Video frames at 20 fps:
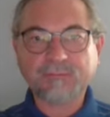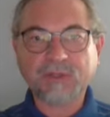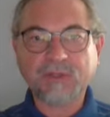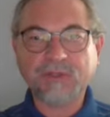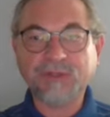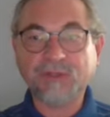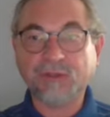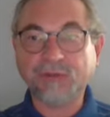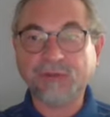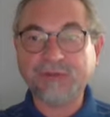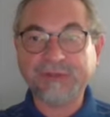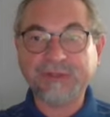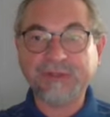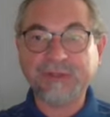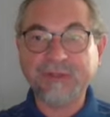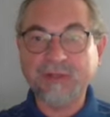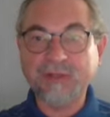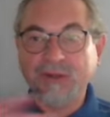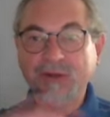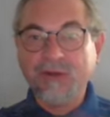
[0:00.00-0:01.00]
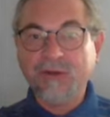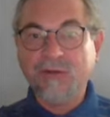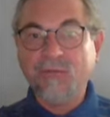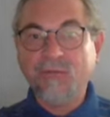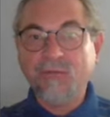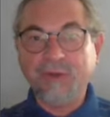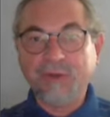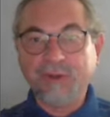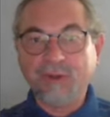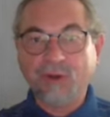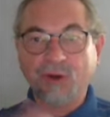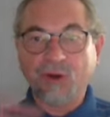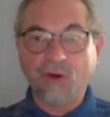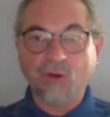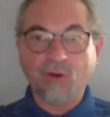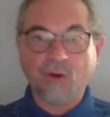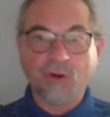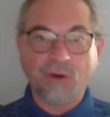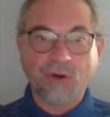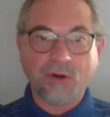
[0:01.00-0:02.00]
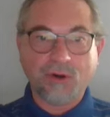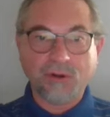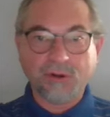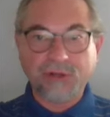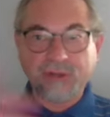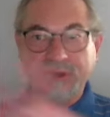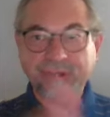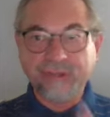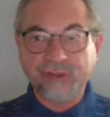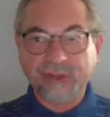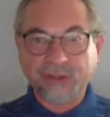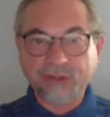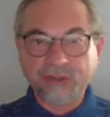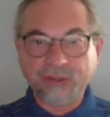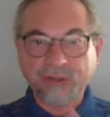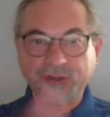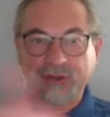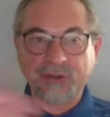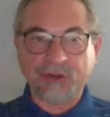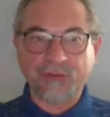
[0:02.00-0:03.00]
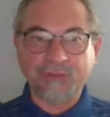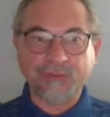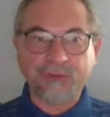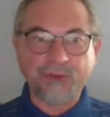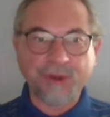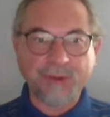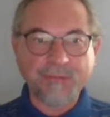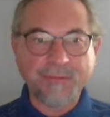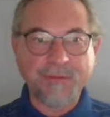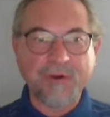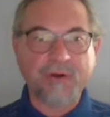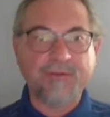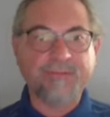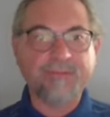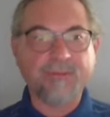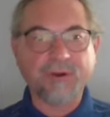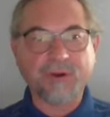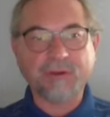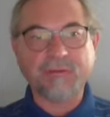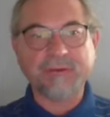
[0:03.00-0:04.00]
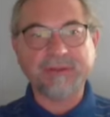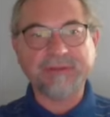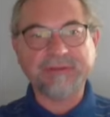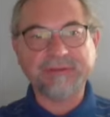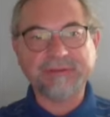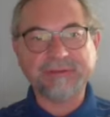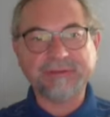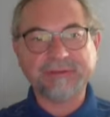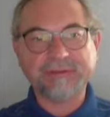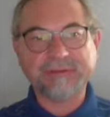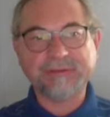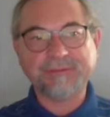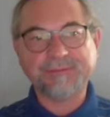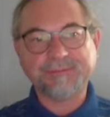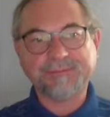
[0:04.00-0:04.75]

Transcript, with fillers: So you see, we go induction on the number of requests.